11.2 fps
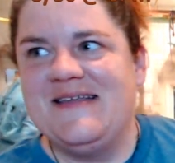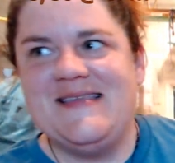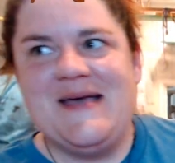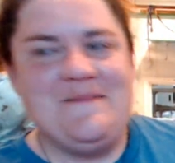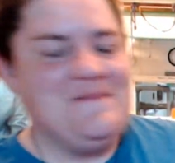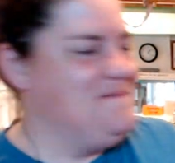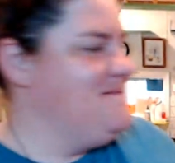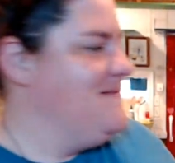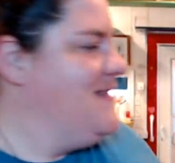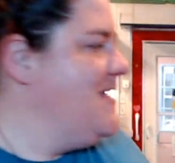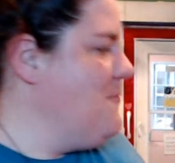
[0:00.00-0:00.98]
Yep,
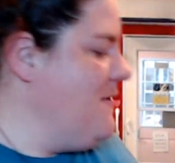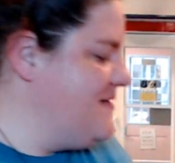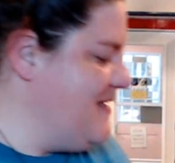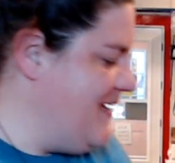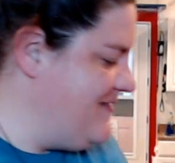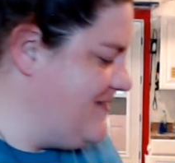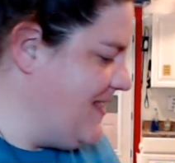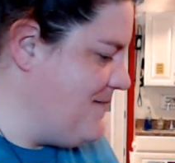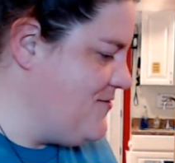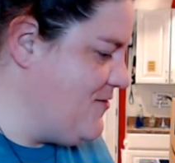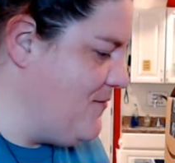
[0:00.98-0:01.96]
it wasn't Hensley.
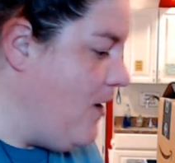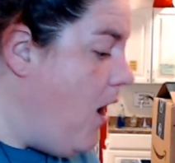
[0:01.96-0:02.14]
I'm sure.